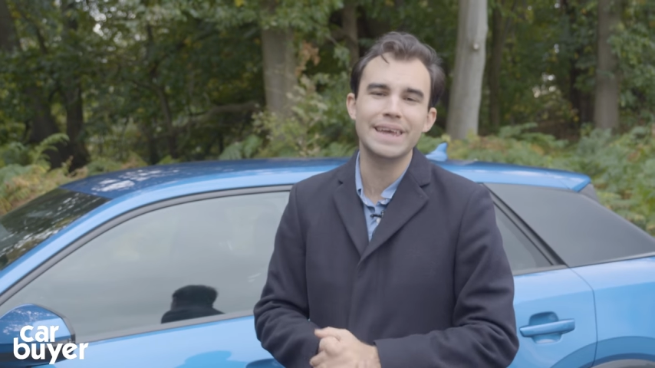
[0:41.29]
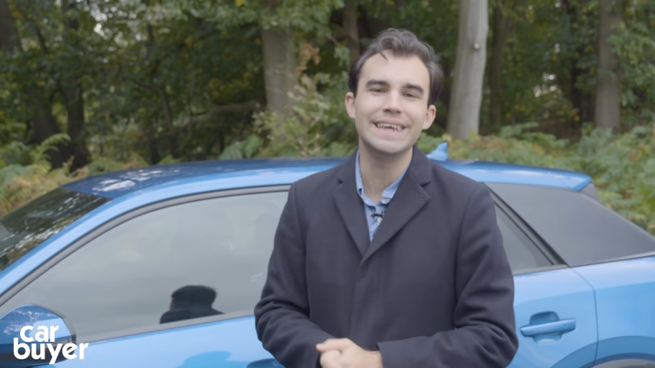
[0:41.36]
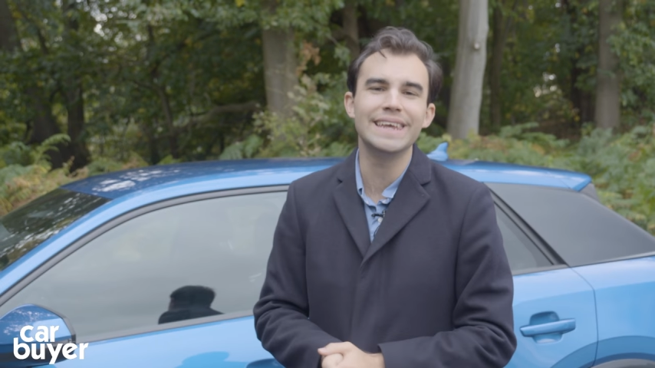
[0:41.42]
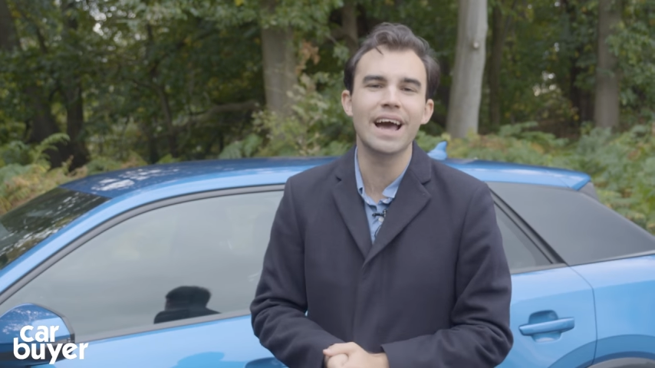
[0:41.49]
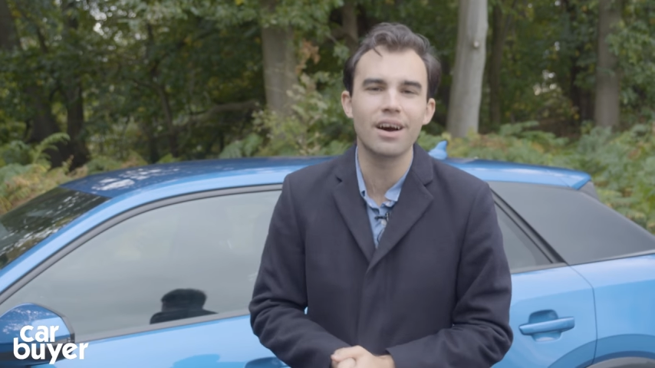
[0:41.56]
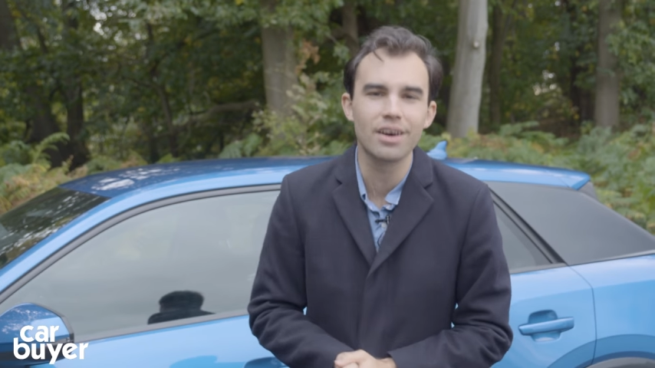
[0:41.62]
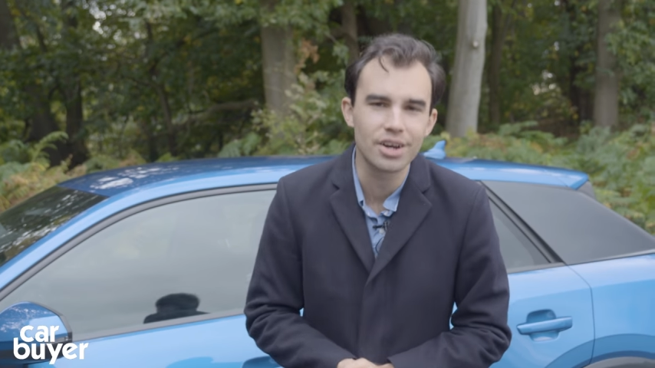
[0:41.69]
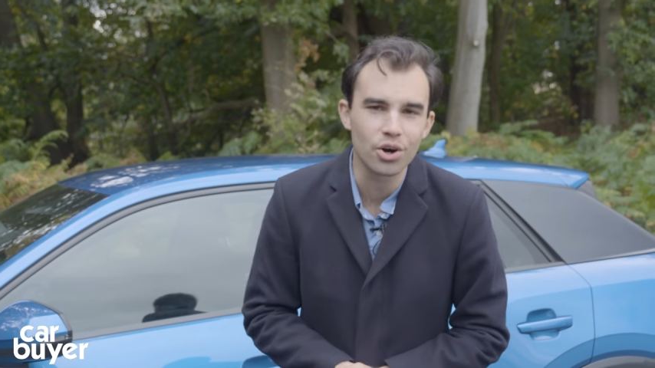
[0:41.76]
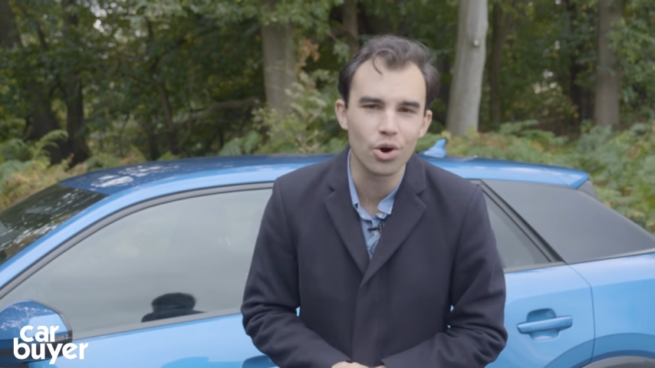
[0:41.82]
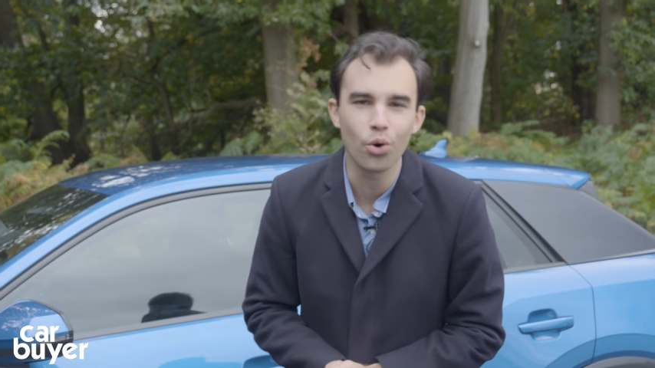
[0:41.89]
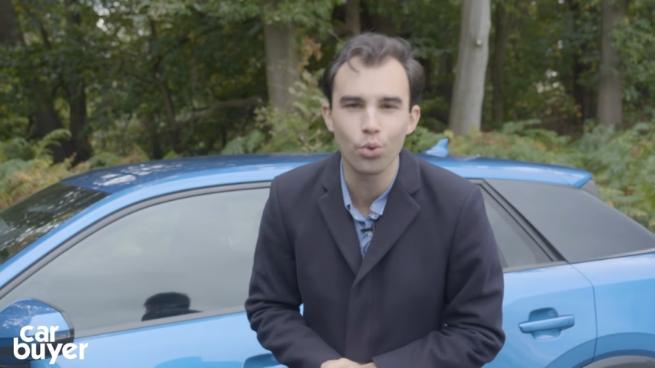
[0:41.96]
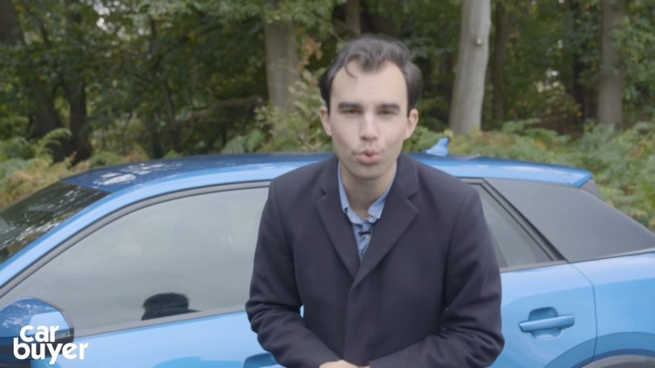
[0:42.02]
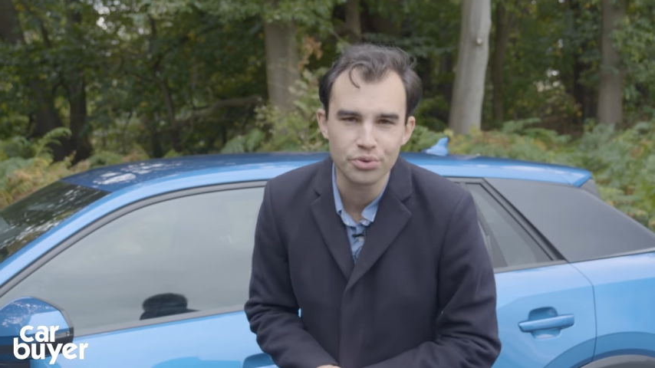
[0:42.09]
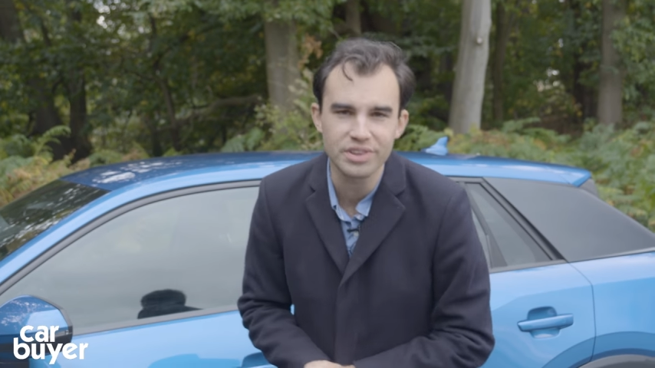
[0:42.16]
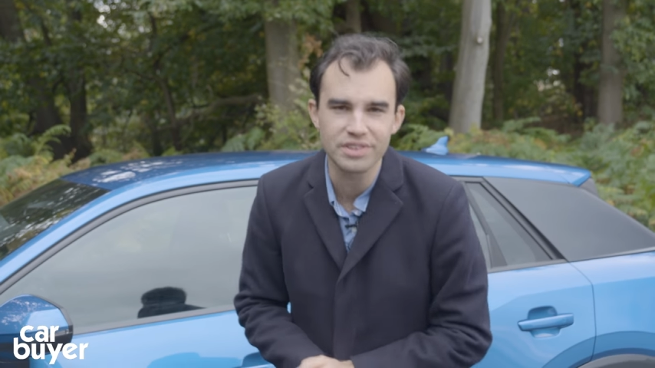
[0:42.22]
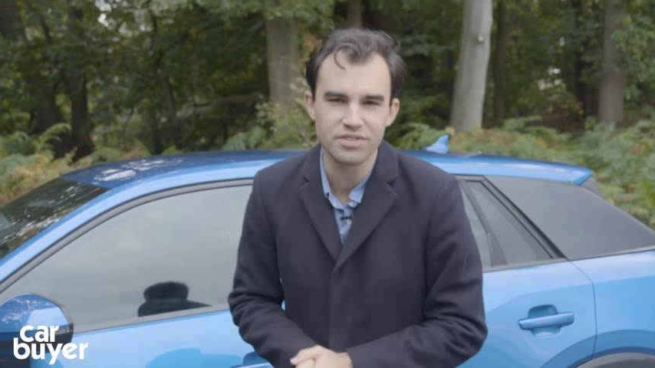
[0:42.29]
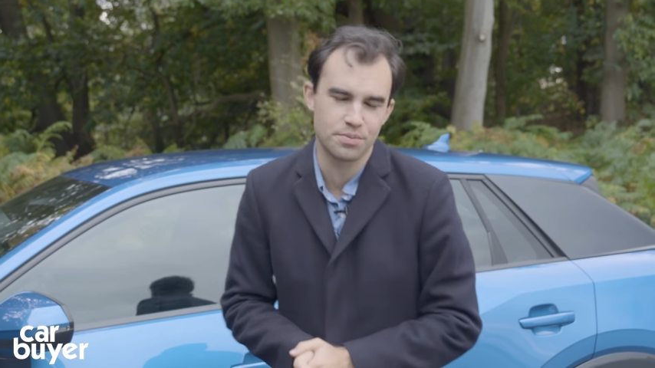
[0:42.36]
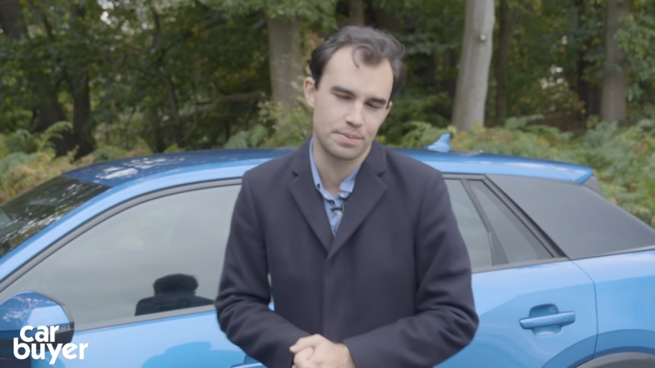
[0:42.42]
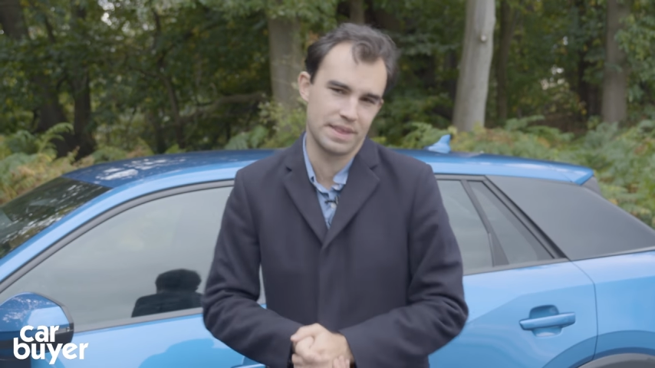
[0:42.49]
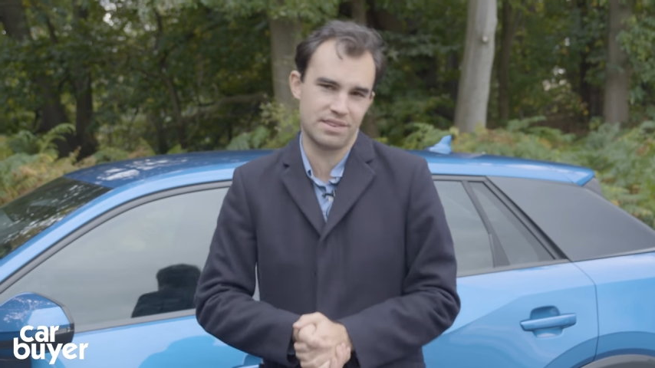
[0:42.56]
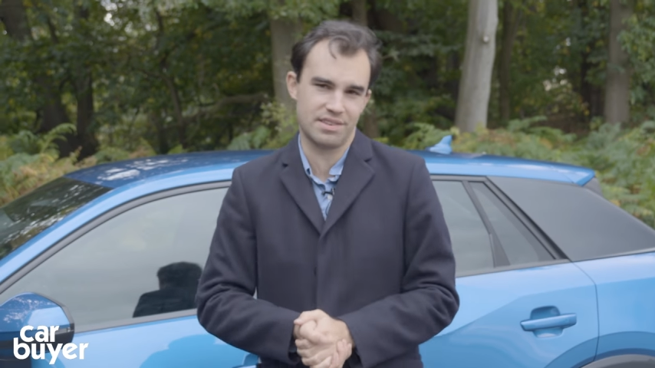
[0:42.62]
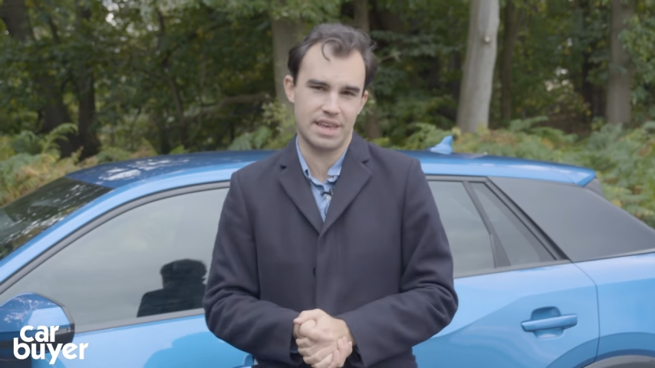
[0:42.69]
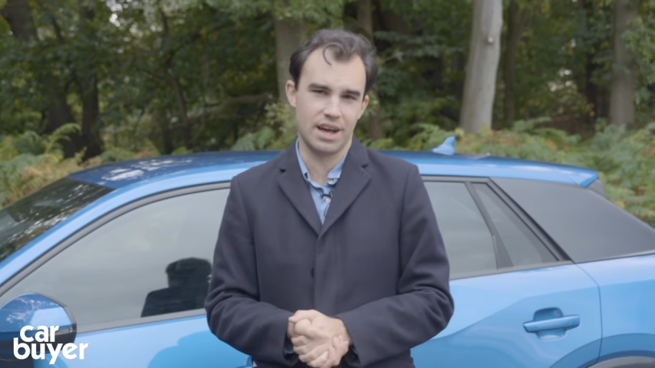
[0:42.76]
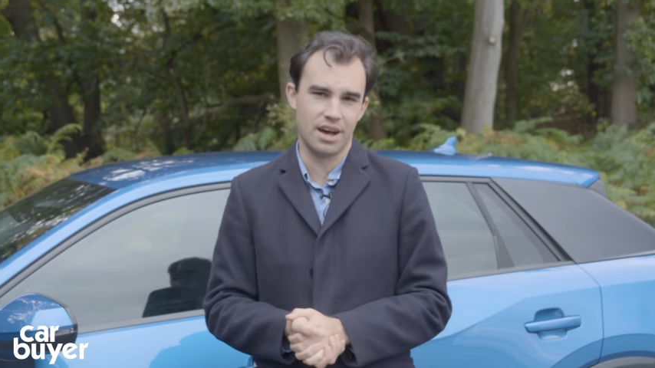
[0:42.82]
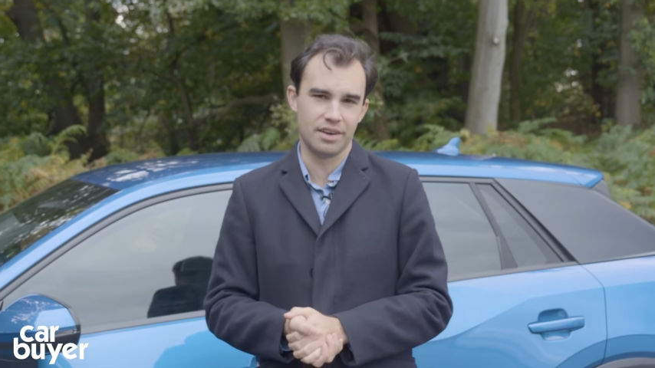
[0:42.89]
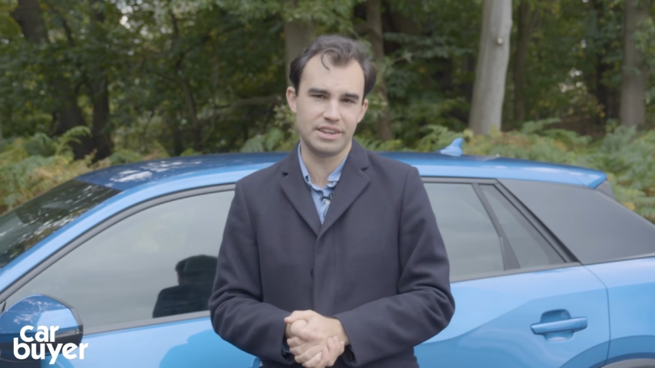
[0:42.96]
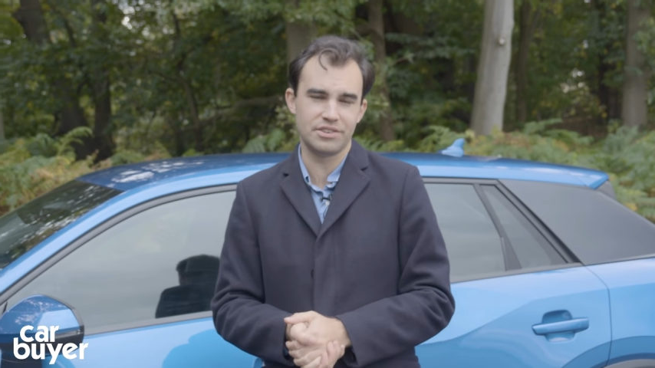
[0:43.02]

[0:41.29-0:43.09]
younger audience with this car,